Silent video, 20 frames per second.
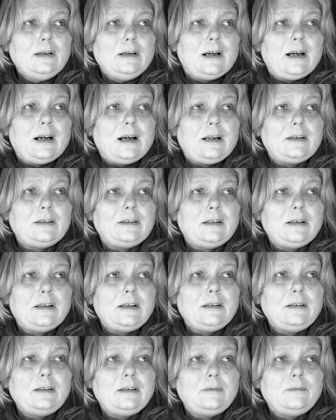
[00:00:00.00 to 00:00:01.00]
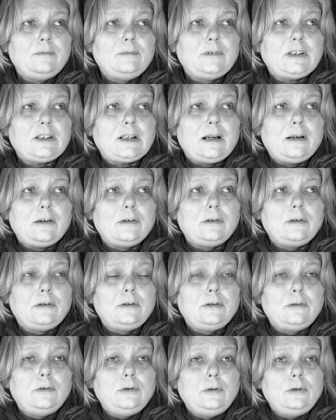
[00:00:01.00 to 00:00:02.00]
and I started
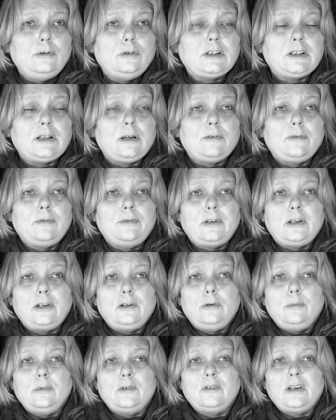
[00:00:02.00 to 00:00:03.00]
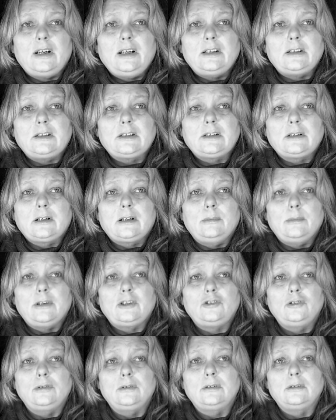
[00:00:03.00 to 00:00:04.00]
doing stuff with the Human Rights
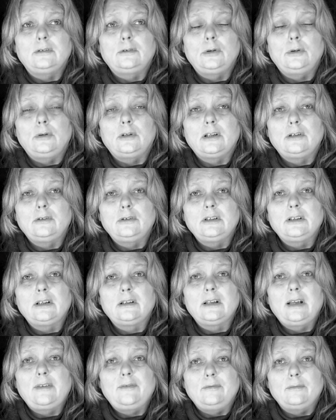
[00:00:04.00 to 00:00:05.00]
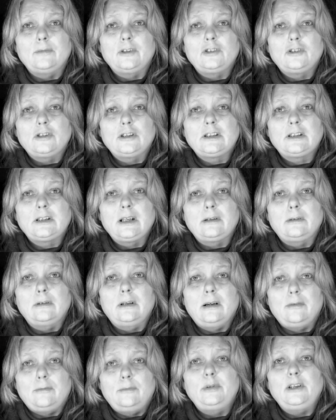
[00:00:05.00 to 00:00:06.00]
Commission in 2011, which I still
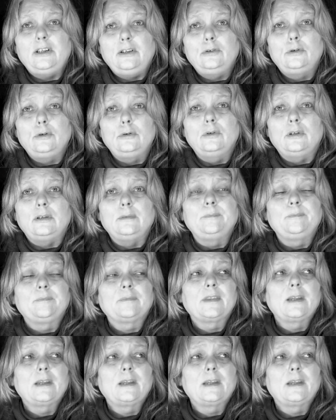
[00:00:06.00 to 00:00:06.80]
have been doing,